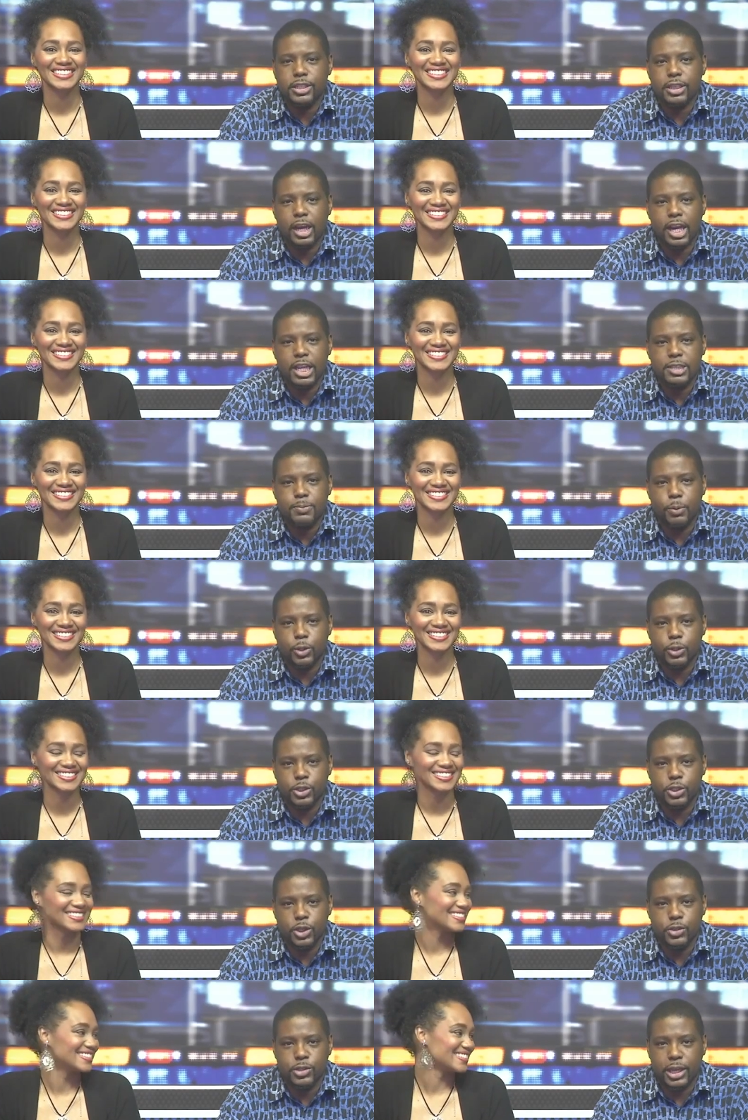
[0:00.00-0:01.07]
Speaker 1: Sky
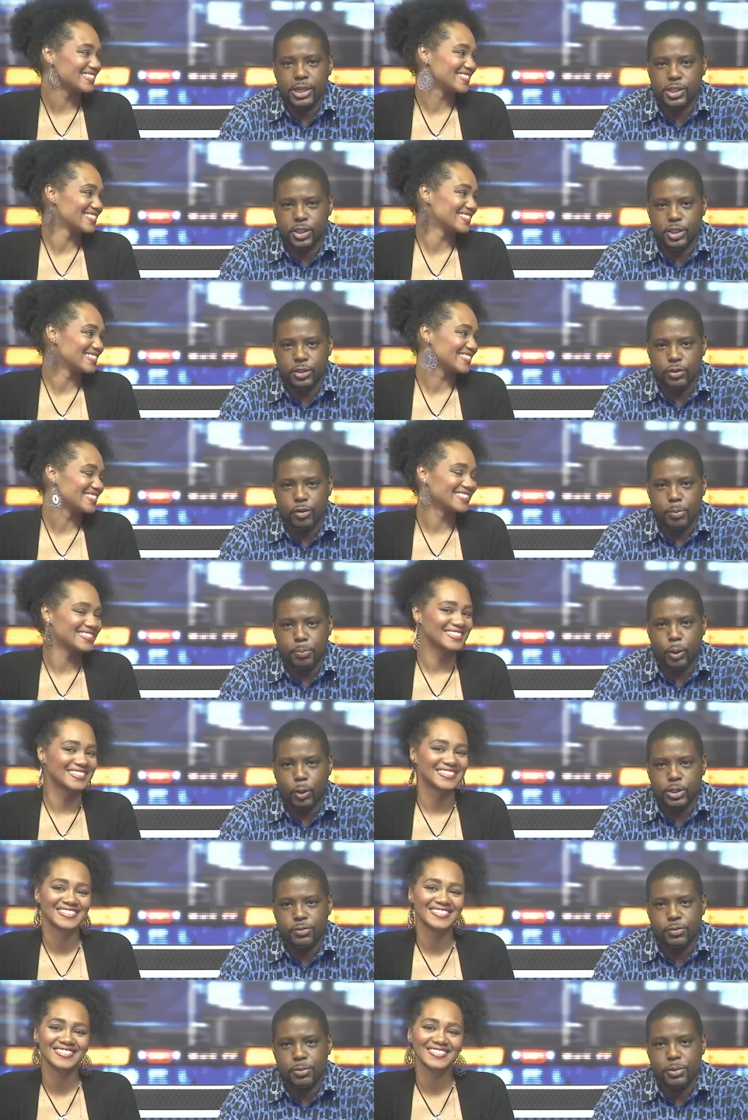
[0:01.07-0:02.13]
Sports News HQ,
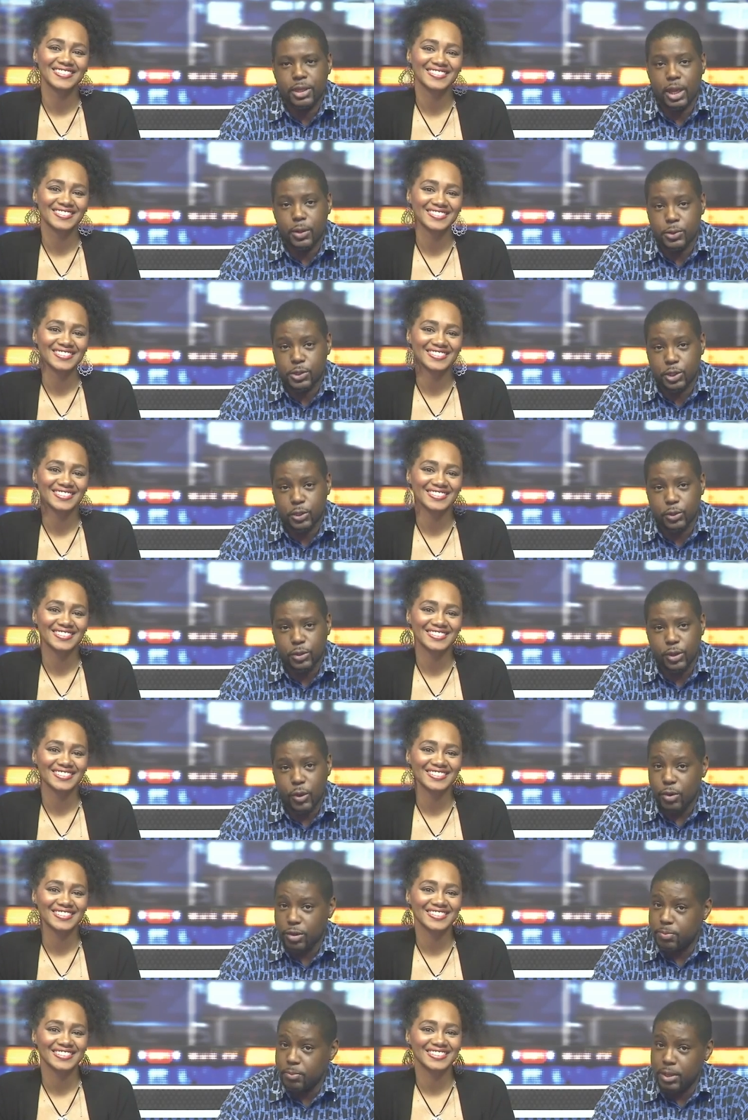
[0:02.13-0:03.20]
reporting from the O2
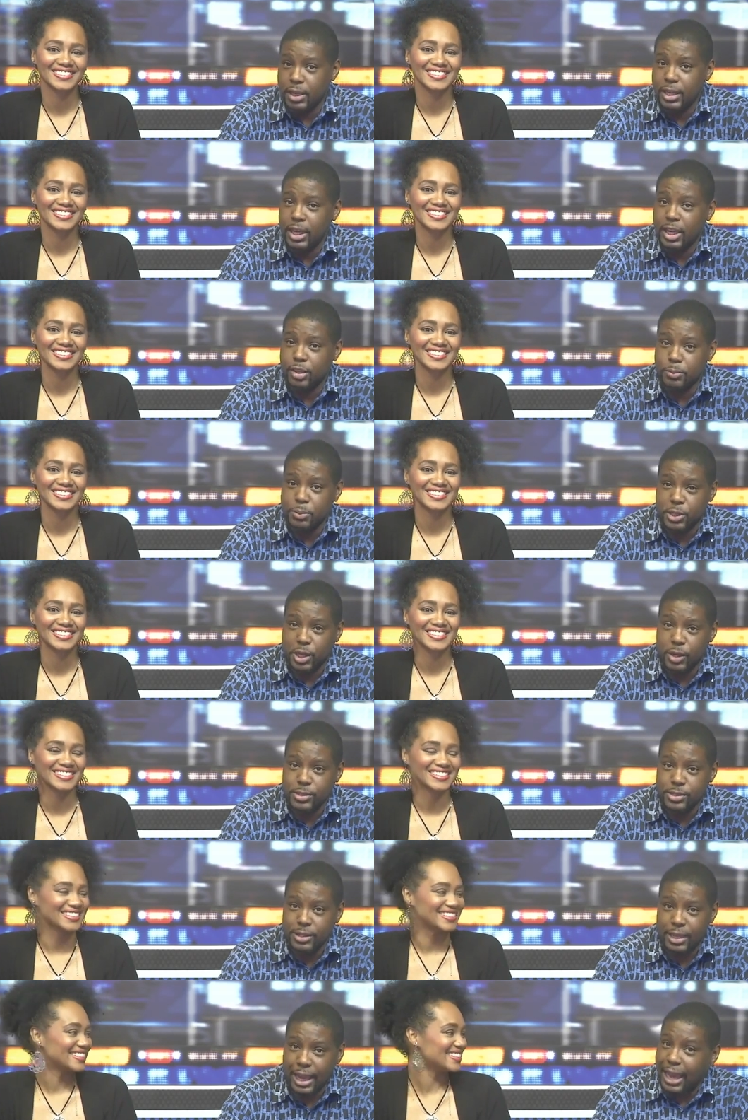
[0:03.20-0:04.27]
with me, Ingram
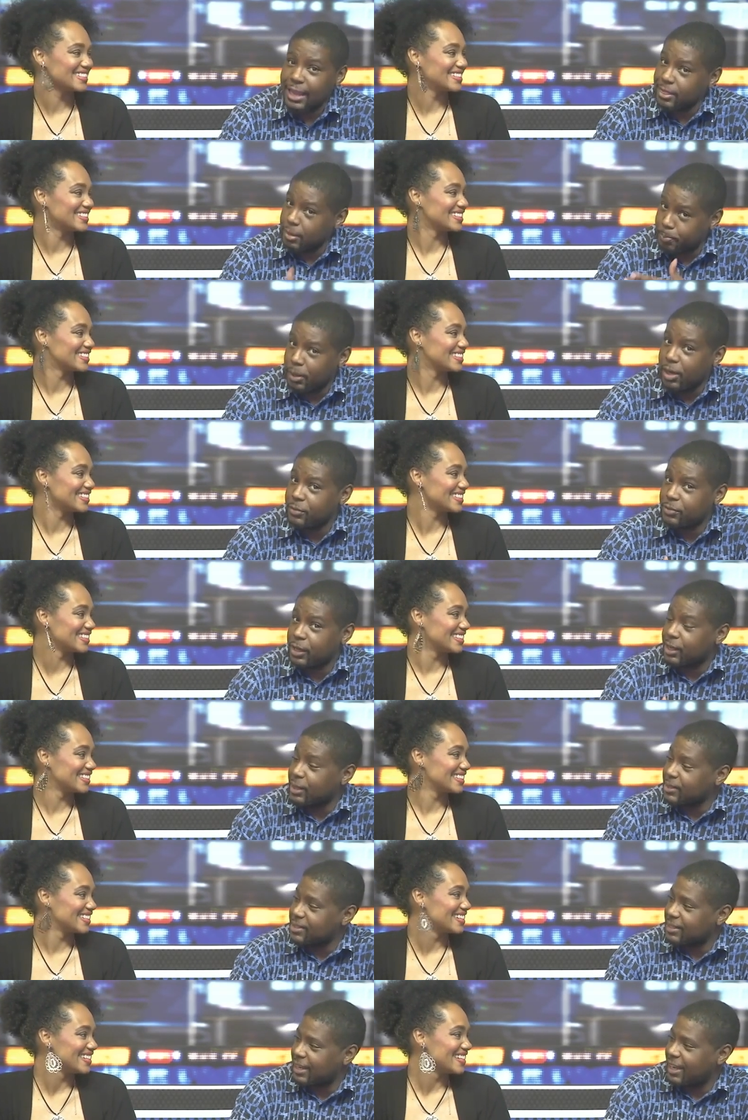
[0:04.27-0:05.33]
Jones, and the birthday
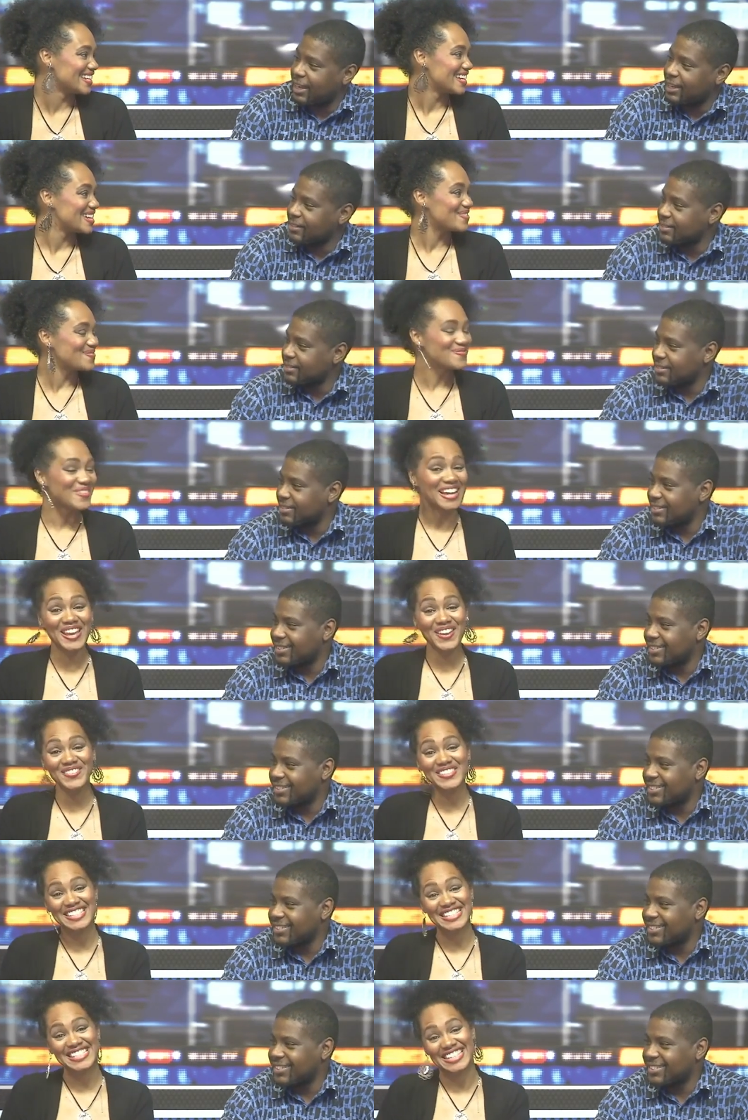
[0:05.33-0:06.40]
girl today.
Speaker 2: My
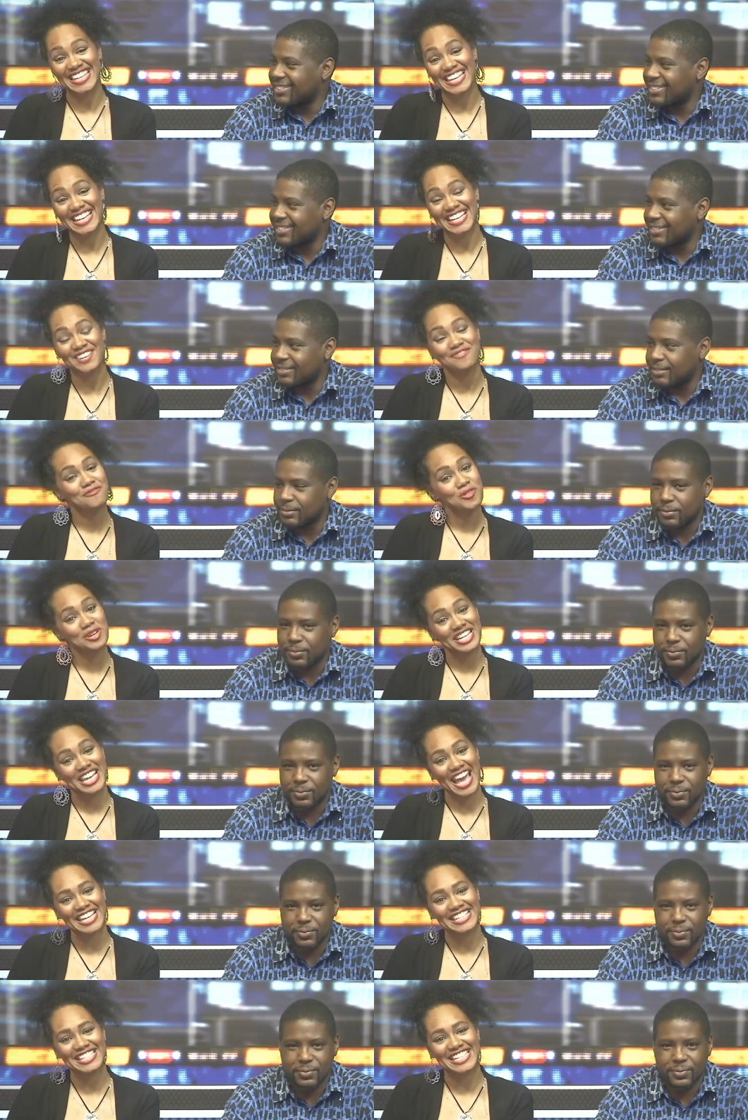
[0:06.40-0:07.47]
name is Atiyah,
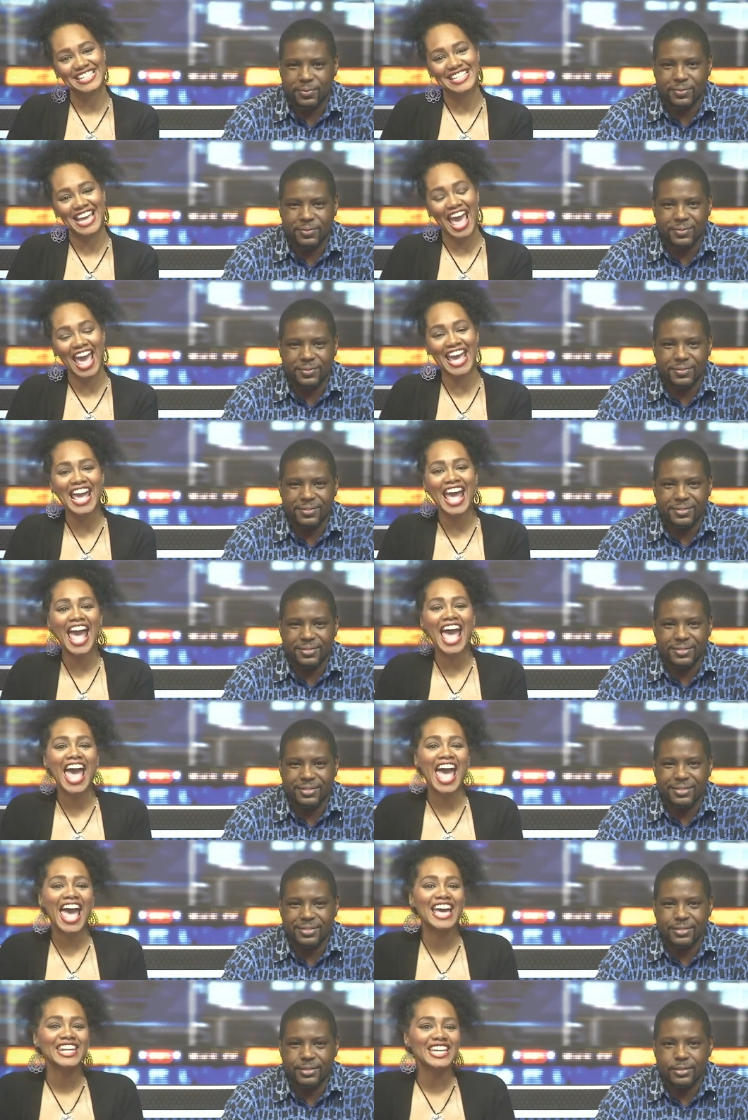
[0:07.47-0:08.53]
48 today.
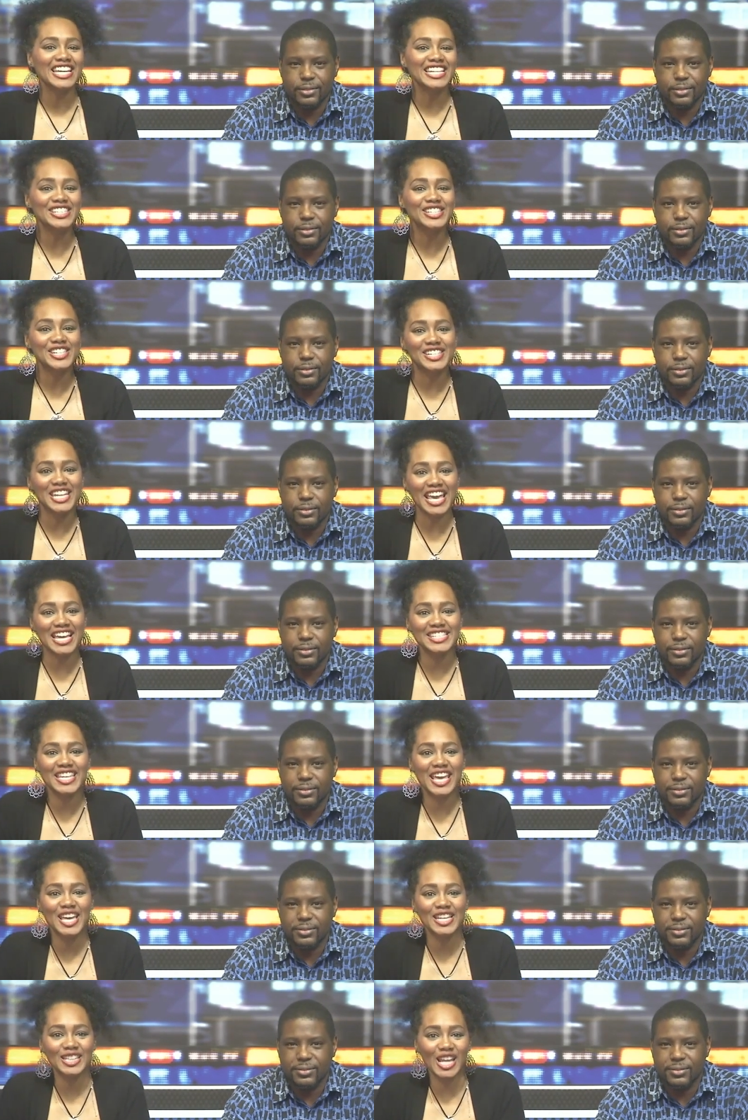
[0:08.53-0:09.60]
And in today's
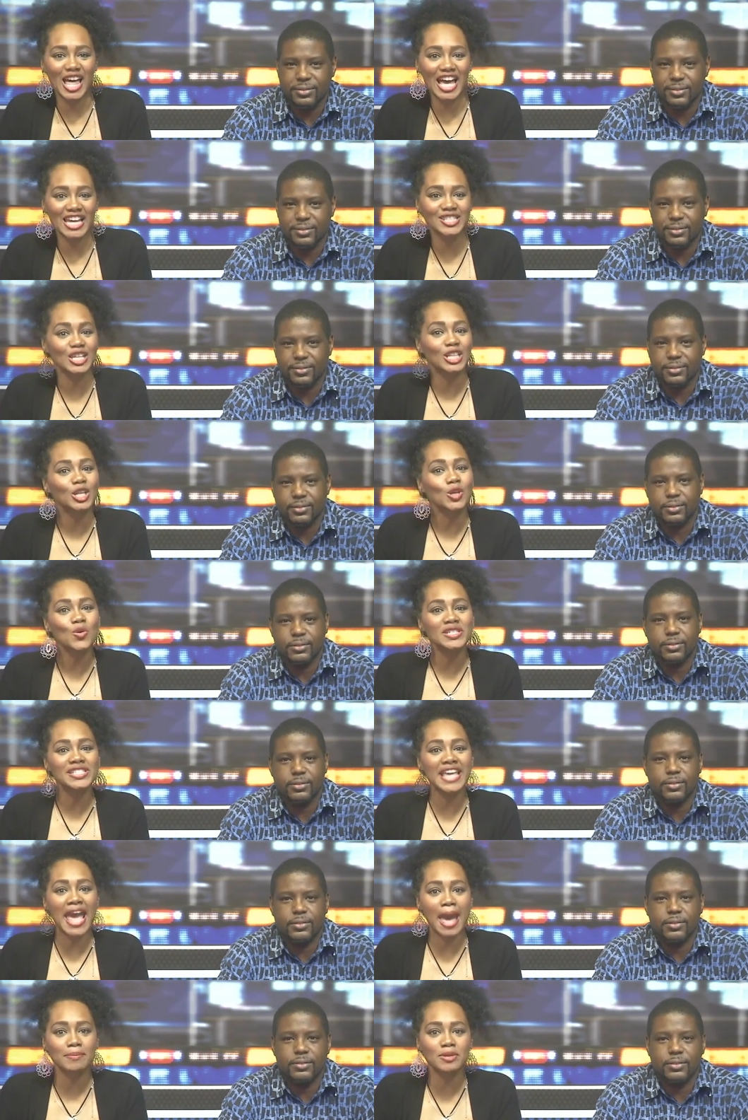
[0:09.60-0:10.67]
headlines,
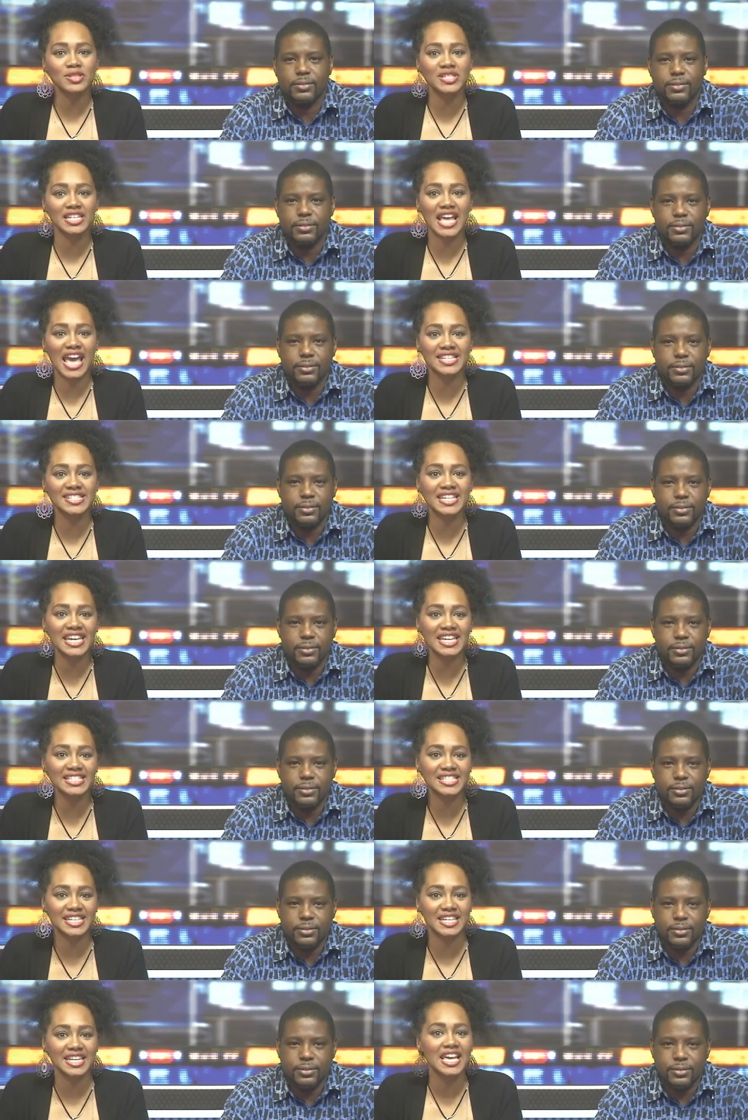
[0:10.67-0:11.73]
Lewis Hamilton has
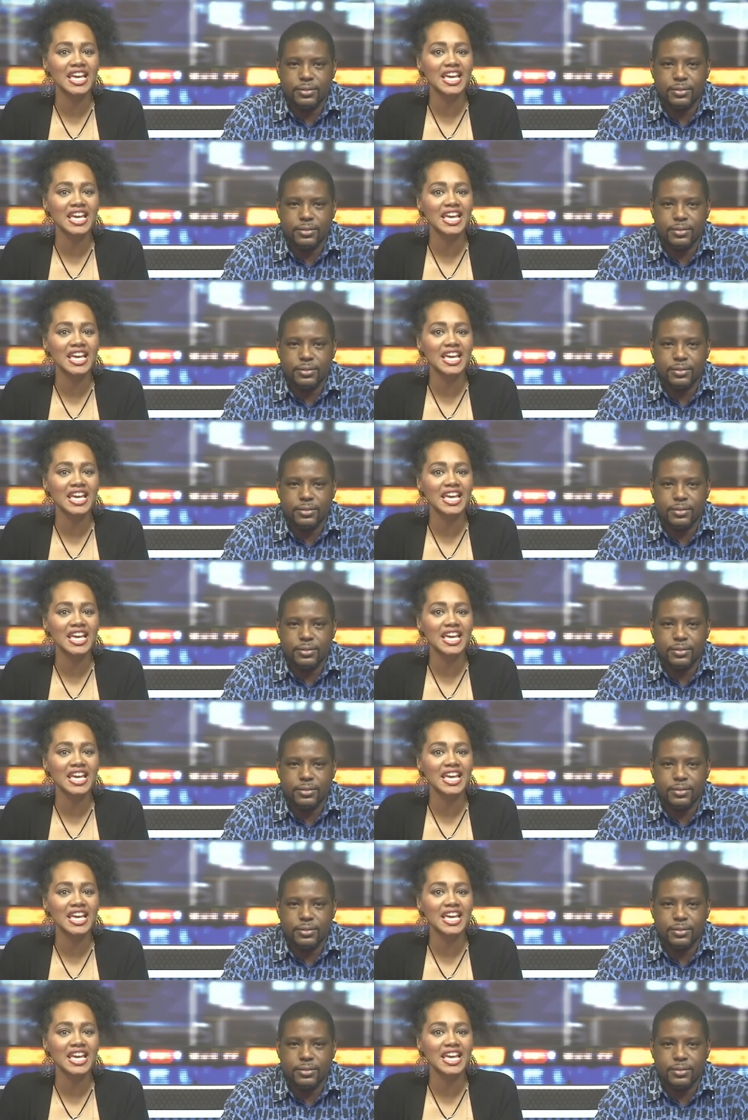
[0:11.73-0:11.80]
hinted